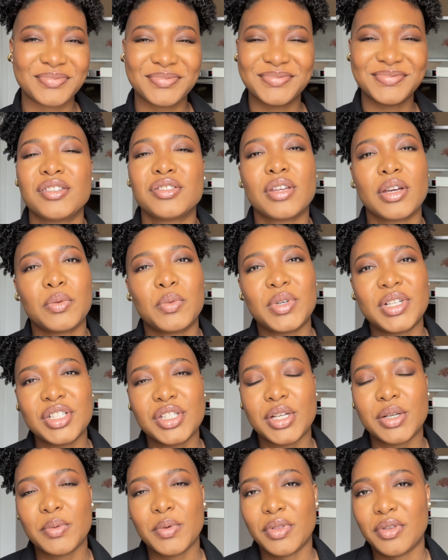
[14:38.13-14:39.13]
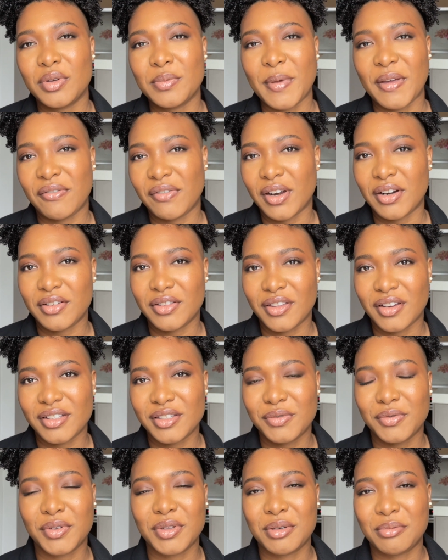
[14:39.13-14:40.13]
So I want to share with you my final thoughts
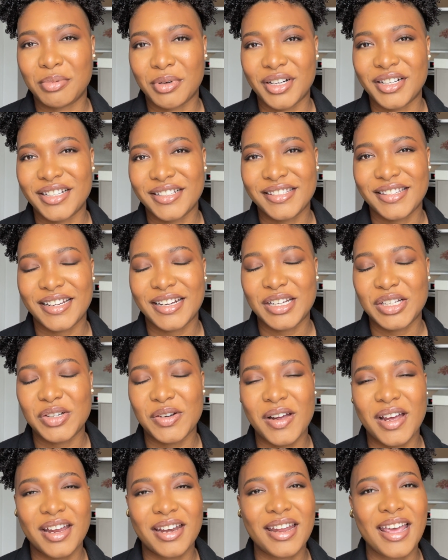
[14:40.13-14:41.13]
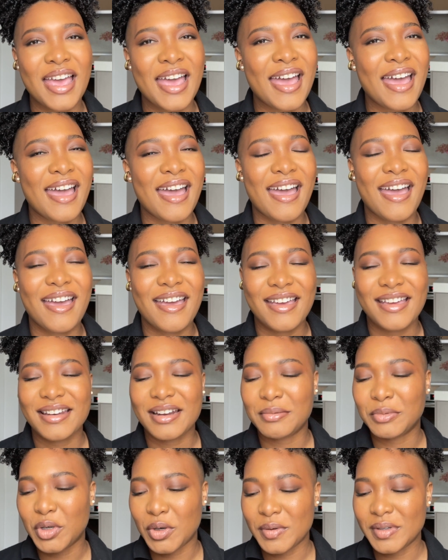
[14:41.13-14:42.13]
for the products that I tried, and
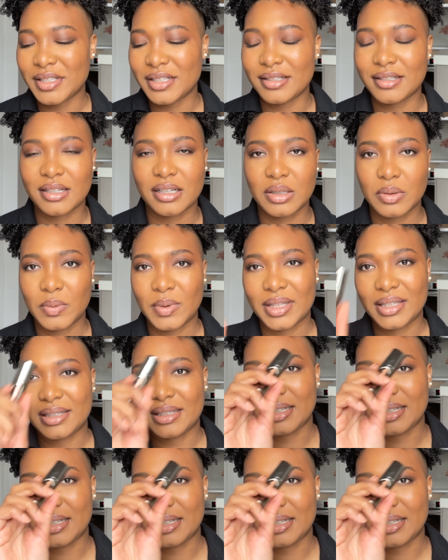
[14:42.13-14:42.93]
I'm going to start with the